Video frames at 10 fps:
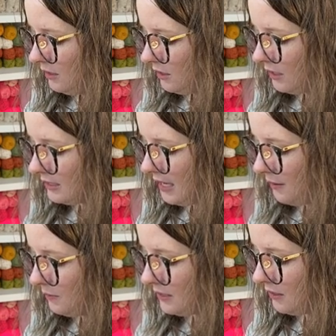because I
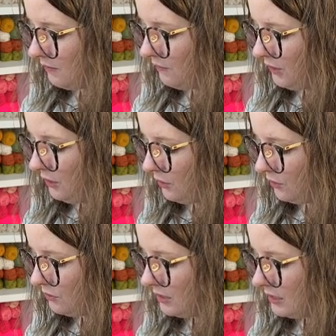was
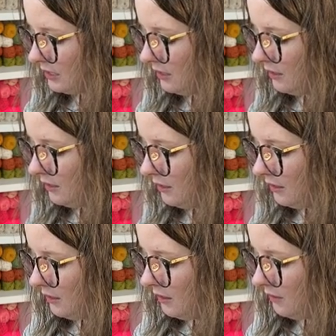confused
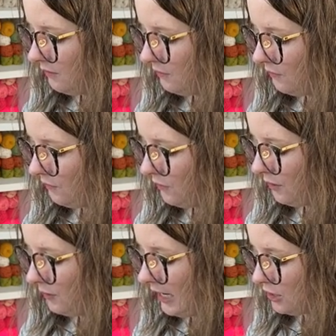for
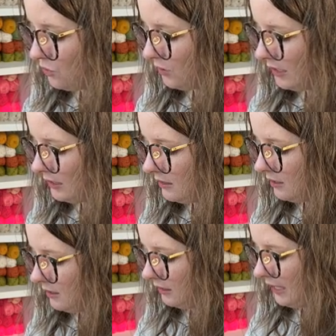when I joined
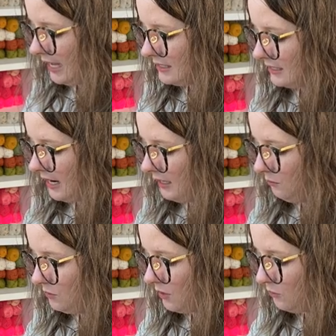the last
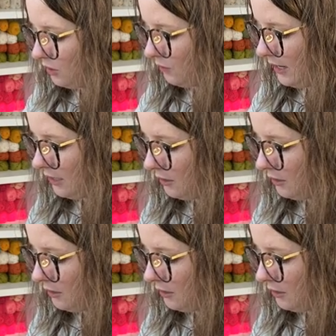time. So I'm doing a regular